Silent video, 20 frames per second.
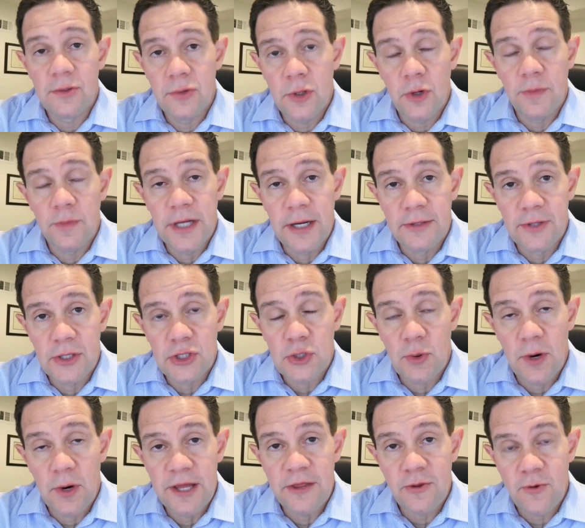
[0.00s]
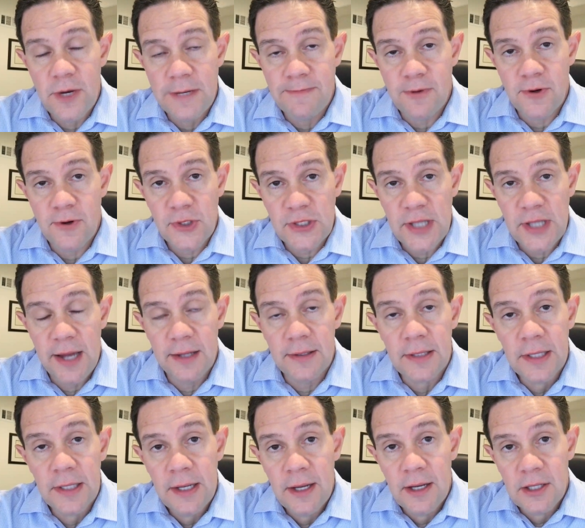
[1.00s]
a little bit under 23 percent,
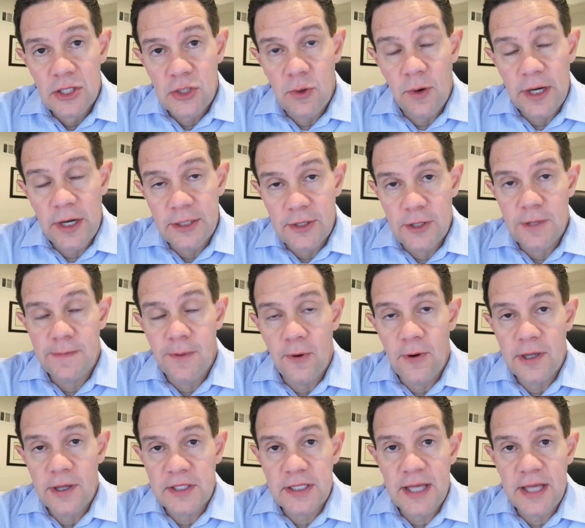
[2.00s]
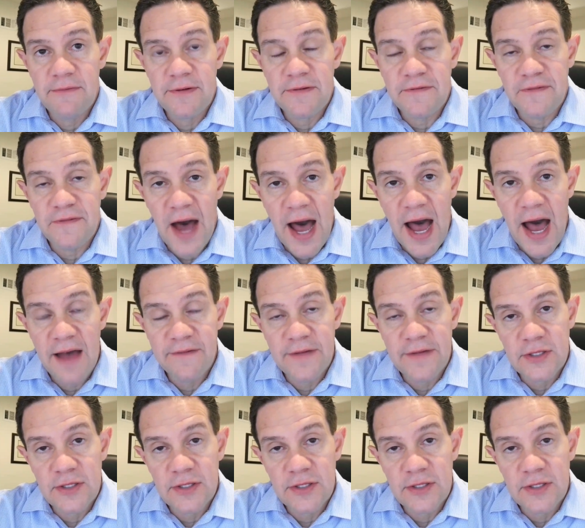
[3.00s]
22.75.